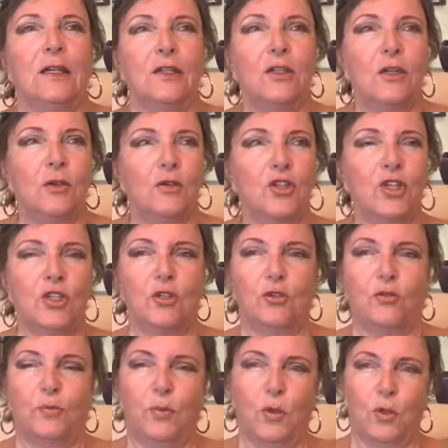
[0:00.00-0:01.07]
she sort
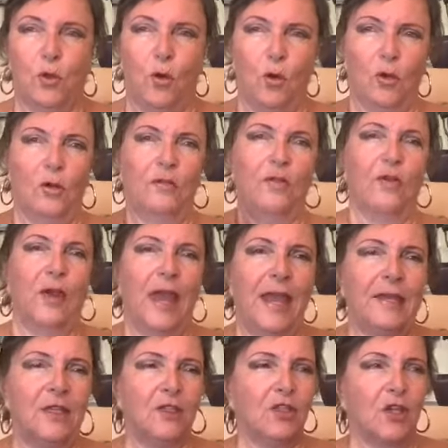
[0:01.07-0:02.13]
of put all of her
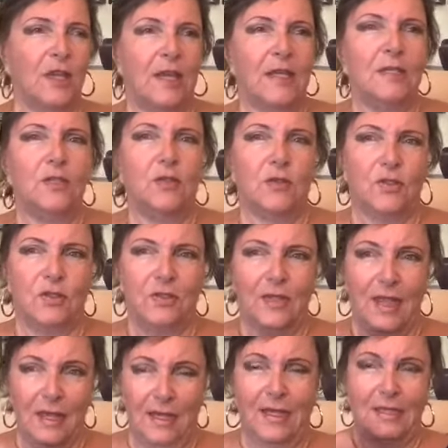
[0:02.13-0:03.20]
energy into
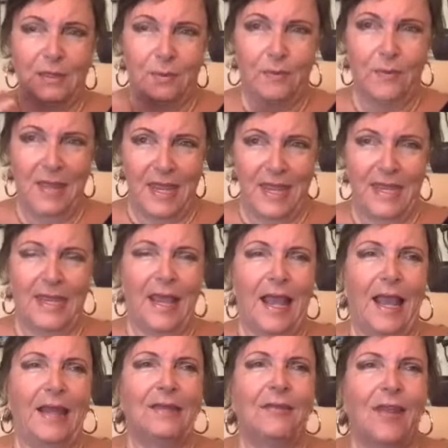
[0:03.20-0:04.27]
it's me,
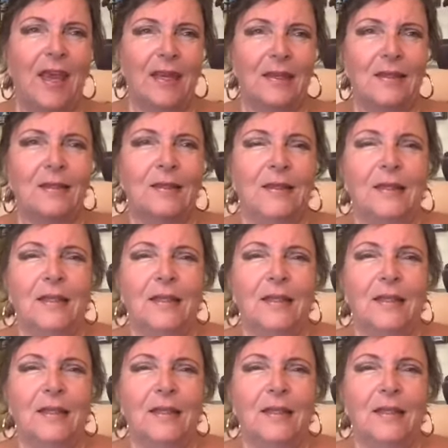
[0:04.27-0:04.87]
and then